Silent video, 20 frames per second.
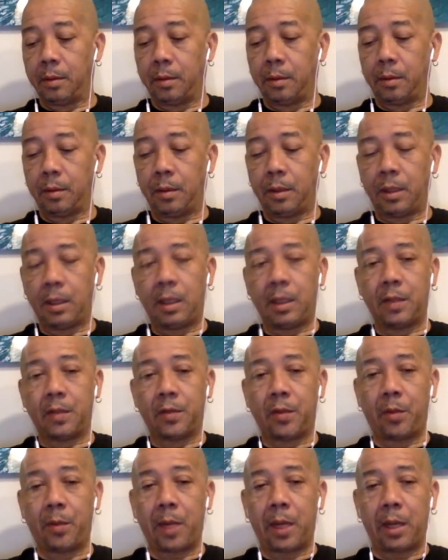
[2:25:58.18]
You need
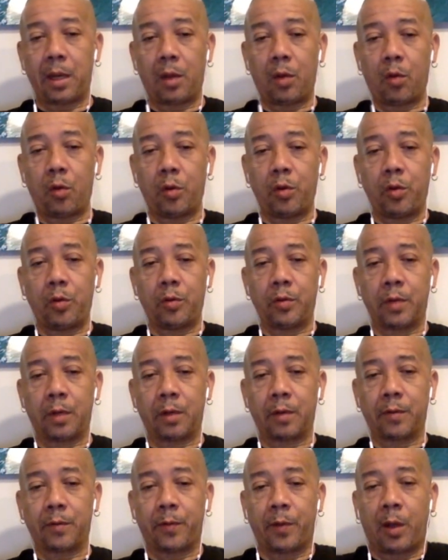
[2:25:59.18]
some kind of good news or
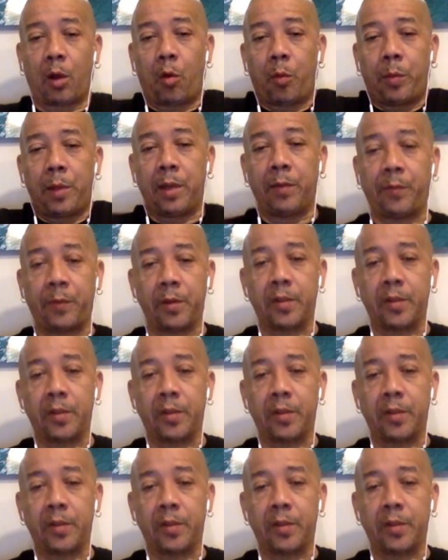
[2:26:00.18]
uplift your